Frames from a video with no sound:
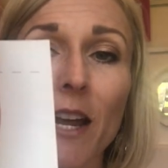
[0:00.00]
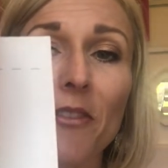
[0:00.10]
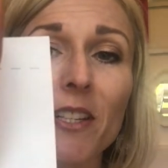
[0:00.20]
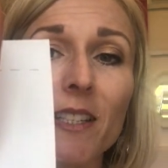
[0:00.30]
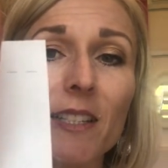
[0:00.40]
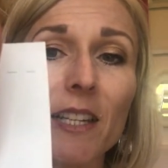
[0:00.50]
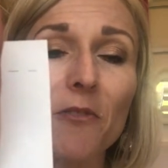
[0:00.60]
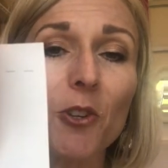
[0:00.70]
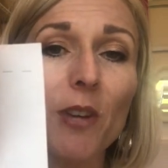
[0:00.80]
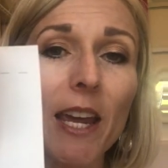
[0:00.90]
Now this is
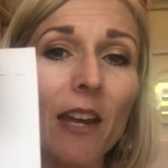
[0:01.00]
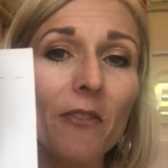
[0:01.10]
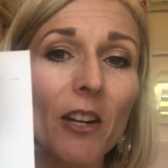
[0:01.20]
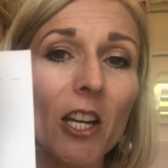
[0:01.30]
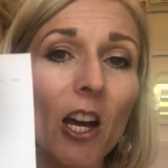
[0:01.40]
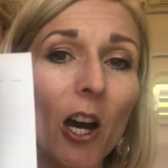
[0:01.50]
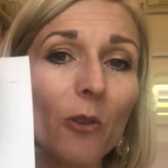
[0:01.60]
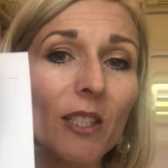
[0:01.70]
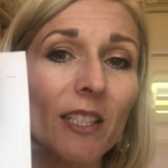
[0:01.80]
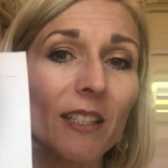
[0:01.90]
if you gave a
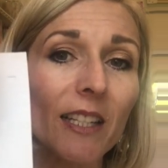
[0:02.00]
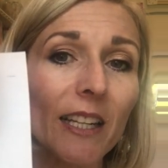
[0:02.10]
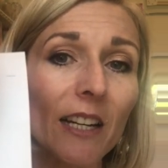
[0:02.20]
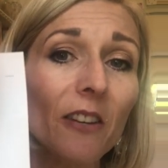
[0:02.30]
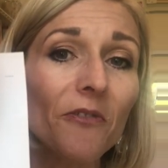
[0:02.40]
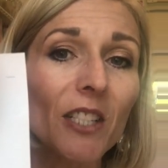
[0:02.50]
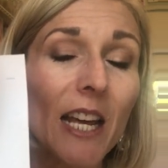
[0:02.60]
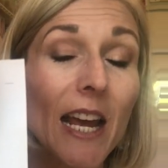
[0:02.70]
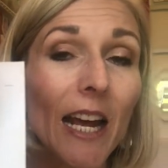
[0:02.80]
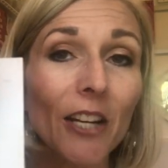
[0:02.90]
hostess gift
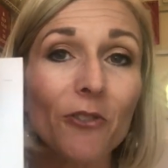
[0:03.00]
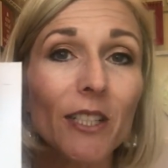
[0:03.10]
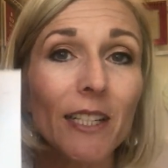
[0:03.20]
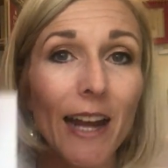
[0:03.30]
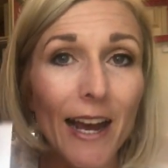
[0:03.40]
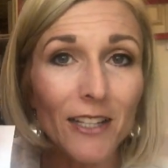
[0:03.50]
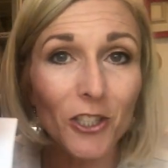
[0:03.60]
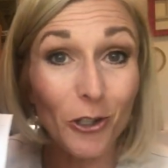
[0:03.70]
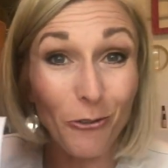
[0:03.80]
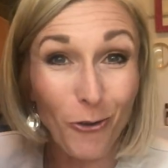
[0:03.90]
and you didn't
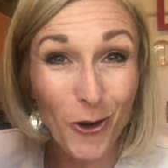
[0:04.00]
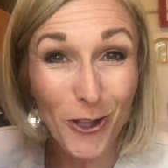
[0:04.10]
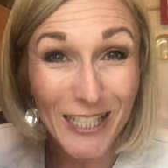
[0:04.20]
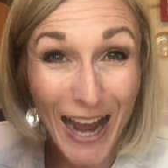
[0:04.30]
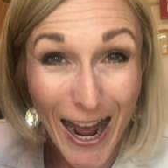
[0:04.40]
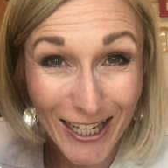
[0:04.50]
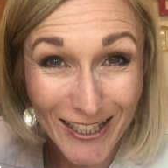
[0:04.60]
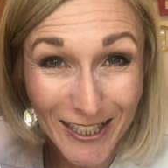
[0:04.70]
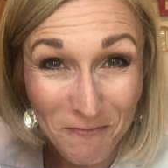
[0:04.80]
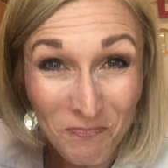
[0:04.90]
ask her for the
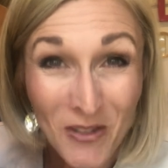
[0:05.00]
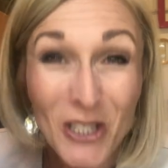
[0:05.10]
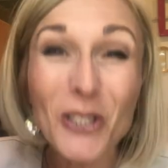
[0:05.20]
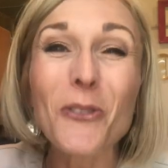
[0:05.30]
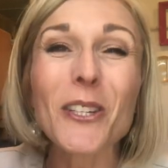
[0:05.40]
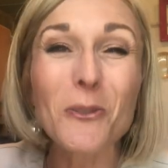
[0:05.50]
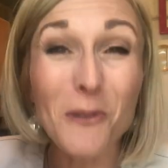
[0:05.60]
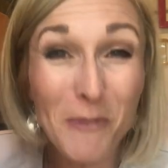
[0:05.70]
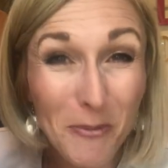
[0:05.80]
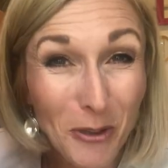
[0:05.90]
tax. So this
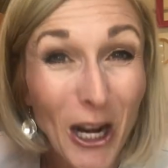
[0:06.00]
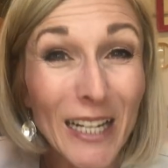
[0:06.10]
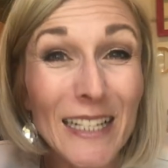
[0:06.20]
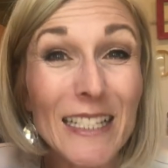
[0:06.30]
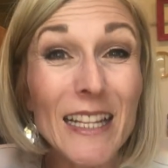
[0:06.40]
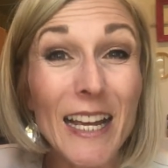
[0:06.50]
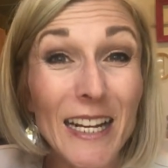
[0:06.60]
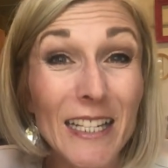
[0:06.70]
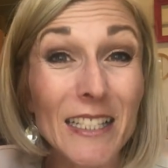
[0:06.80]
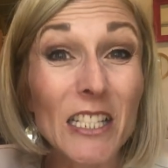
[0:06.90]
would be product
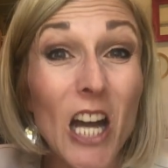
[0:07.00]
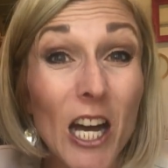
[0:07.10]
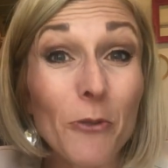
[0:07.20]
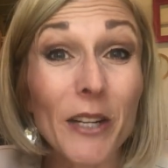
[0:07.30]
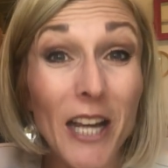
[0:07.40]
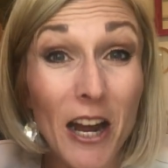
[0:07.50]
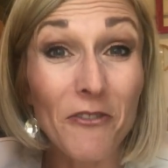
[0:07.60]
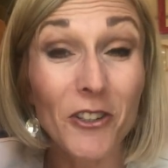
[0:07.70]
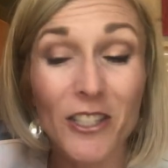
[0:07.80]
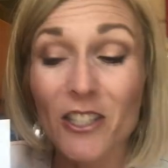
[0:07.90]
that is
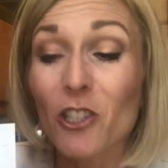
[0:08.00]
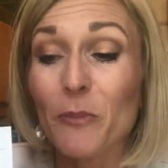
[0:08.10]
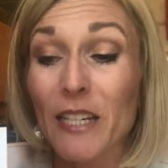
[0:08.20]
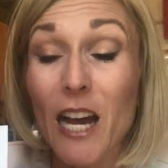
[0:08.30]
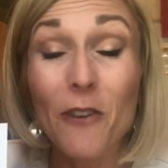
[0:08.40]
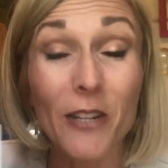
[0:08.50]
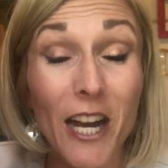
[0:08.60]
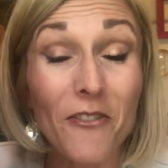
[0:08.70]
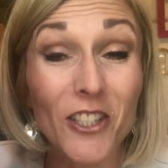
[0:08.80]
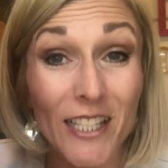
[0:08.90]
non-recovered
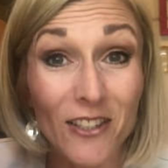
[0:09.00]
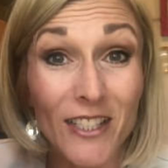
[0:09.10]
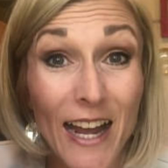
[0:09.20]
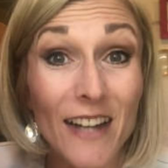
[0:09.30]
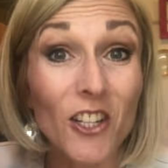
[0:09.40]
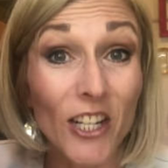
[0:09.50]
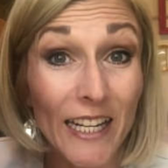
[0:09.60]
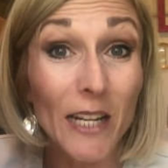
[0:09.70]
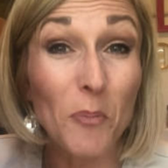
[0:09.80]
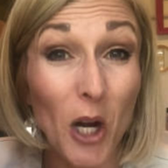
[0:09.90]
sales tax on
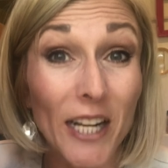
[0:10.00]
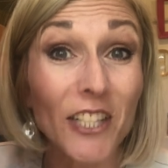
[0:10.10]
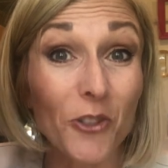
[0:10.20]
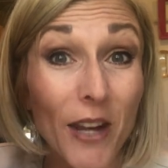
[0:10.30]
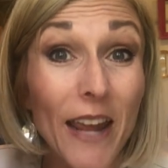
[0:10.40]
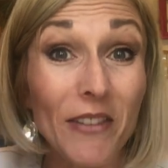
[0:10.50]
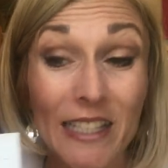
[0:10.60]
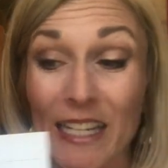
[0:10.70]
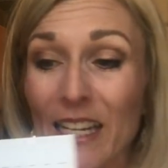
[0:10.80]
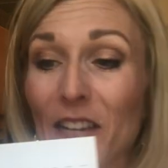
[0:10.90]
any product you gave as
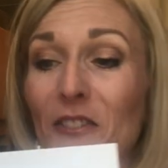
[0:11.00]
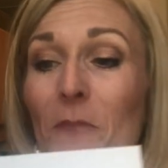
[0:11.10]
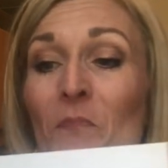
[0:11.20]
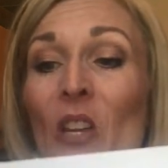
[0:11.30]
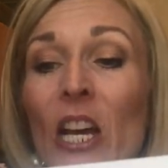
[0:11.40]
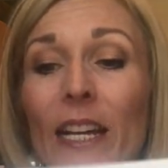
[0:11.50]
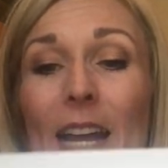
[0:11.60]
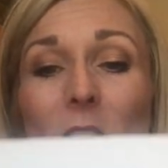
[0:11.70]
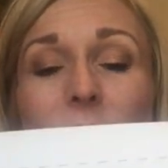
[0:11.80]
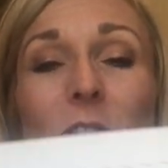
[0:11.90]
a gift.
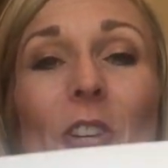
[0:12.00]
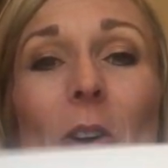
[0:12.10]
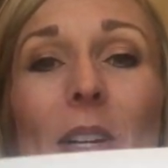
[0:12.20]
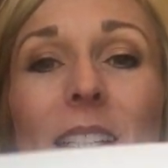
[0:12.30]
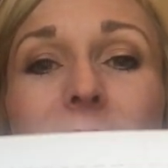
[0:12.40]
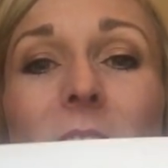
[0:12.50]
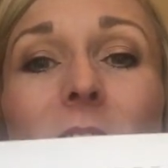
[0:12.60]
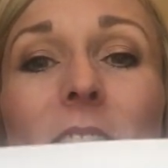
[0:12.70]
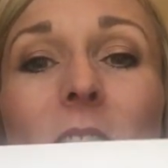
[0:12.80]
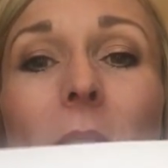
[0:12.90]
Now you'll notice I
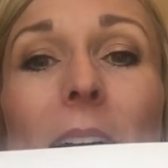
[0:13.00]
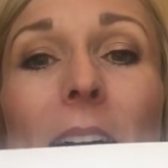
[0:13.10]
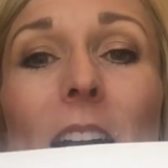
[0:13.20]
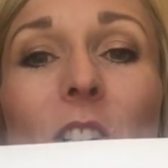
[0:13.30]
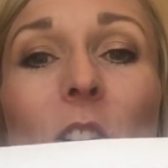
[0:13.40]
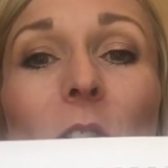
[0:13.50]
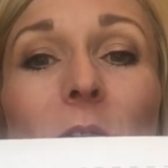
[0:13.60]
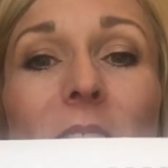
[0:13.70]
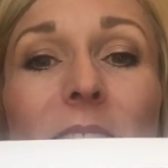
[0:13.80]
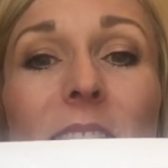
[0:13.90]
also had 2
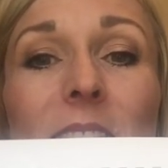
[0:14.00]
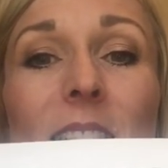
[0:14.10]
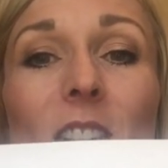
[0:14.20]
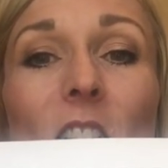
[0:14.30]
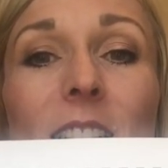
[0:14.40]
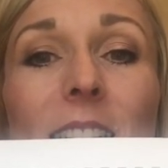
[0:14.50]
faces on